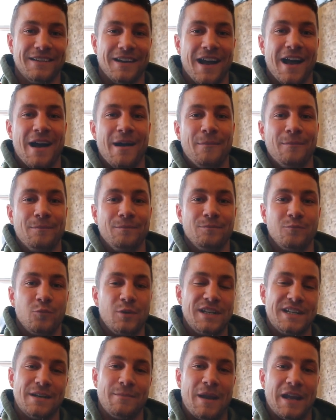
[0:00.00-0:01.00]
Um,
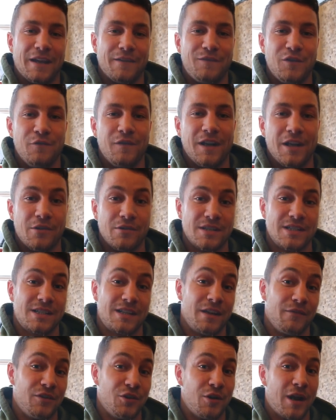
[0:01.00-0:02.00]
we did make a few videos
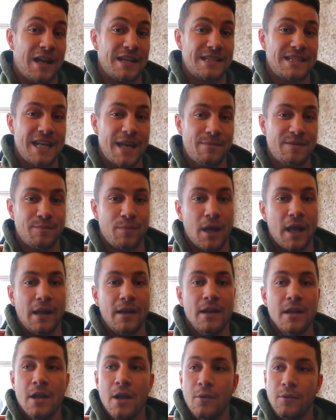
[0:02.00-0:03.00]
giving you guys tips, but
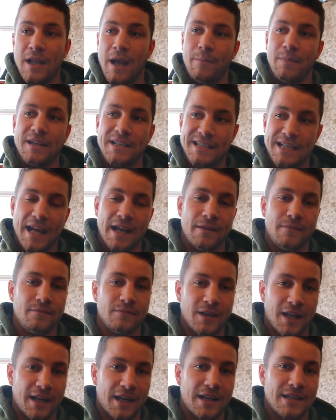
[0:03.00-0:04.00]
that being
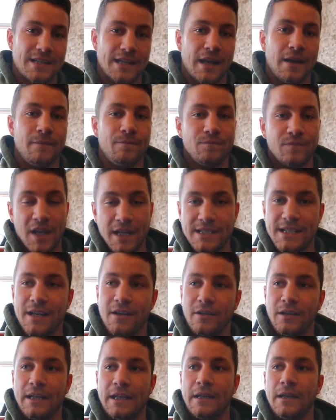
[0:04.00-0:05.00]
said, like I said, nice and
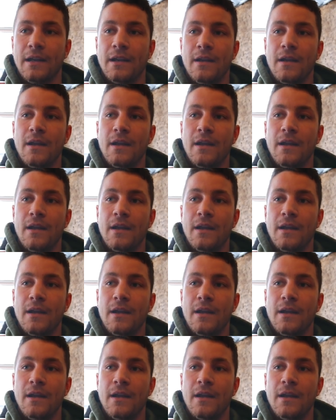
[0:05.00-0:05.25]
clean.